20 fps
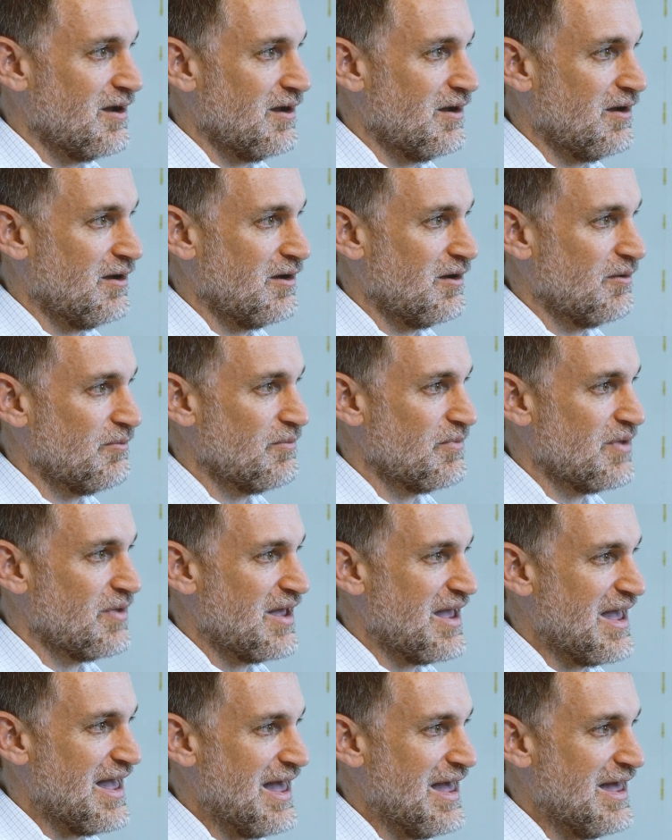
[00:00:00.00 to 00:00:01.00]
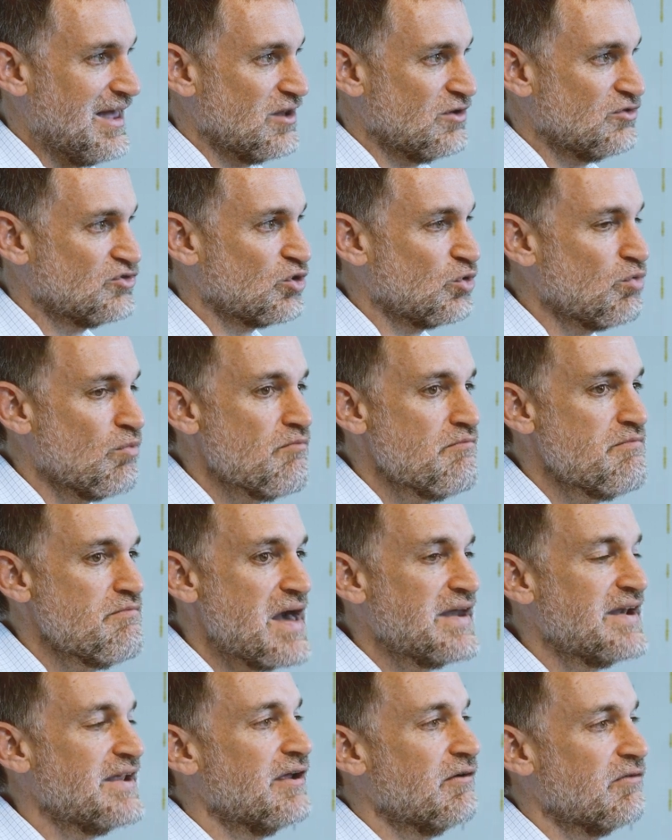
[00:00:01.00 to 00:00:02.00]
And so
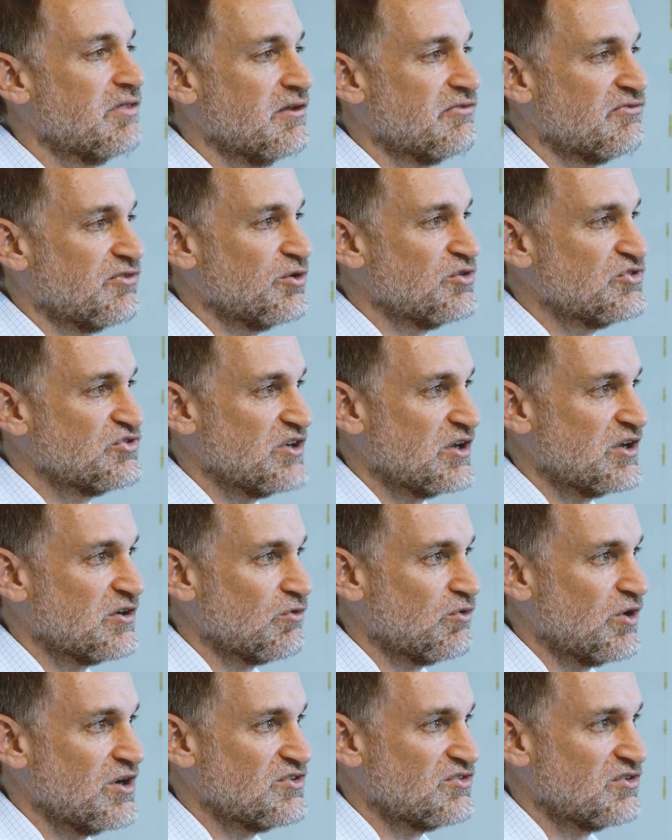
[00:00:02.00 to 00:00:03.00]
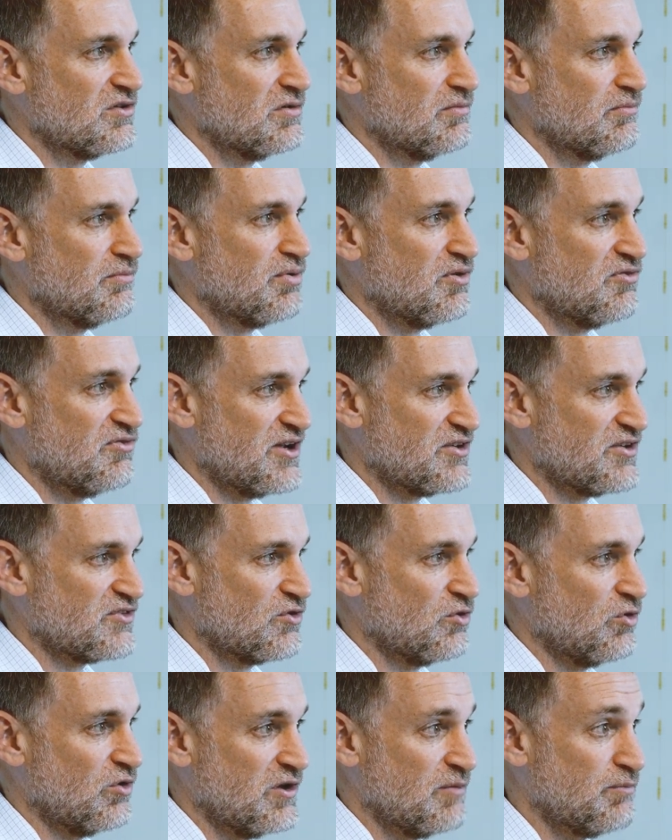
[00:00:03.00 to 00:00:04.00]
many of the first generation
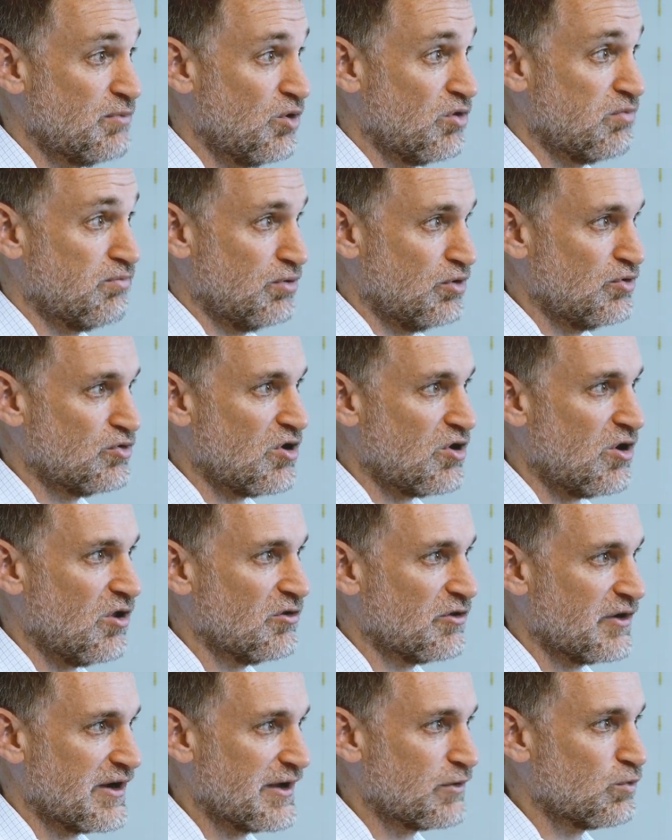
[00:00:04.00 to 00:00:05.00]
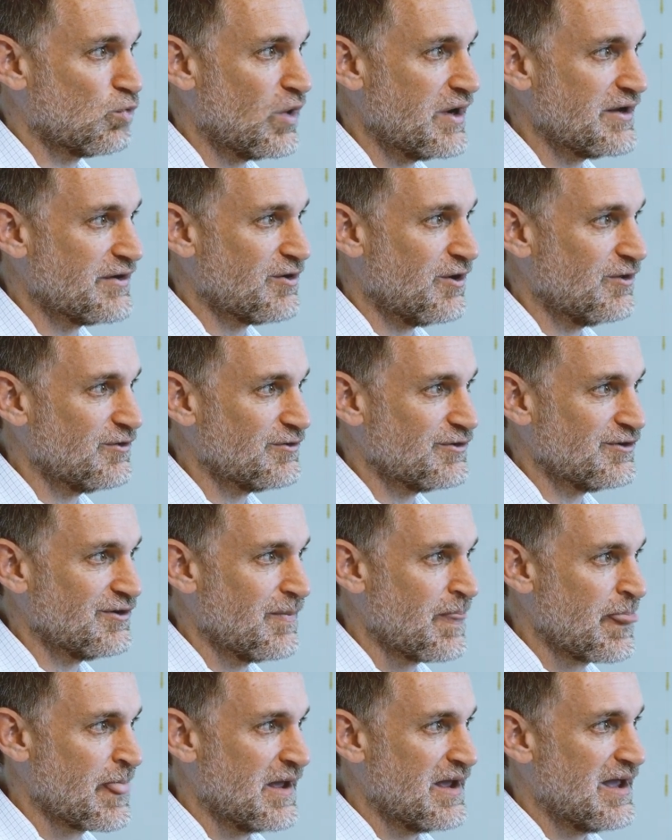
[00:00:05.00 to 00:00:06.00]
professionally, both blue collar and white collar,
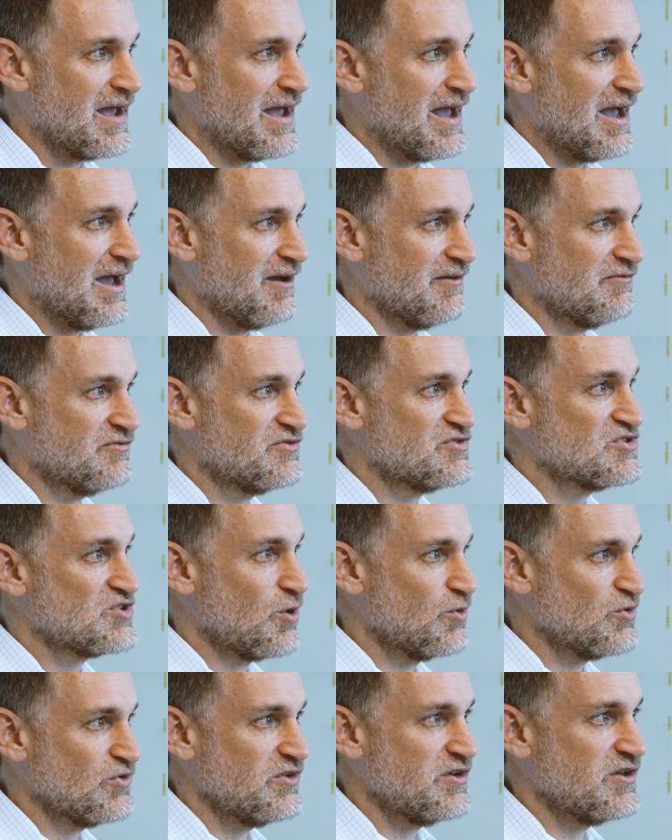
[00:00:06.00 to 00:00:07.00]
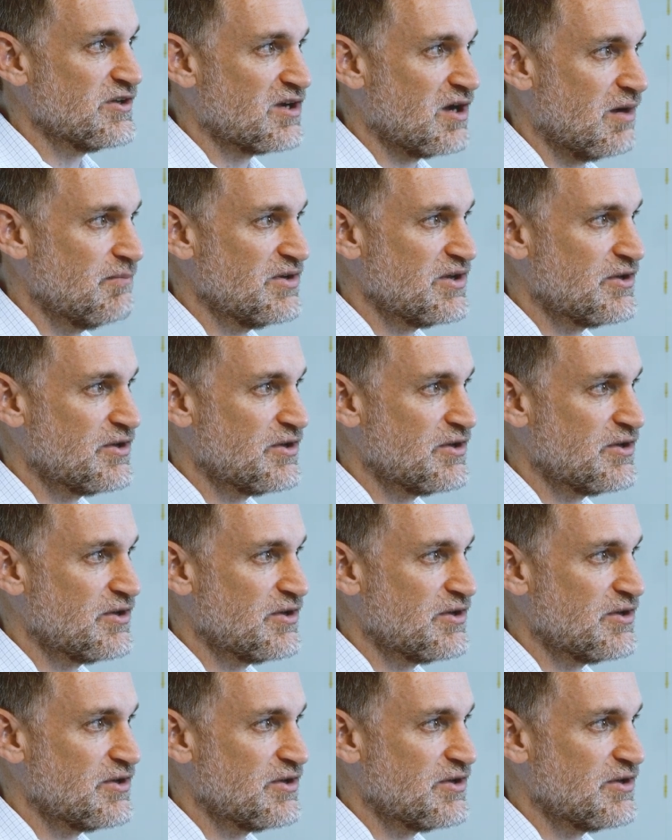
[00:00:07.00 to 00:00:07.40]
have chosen to come to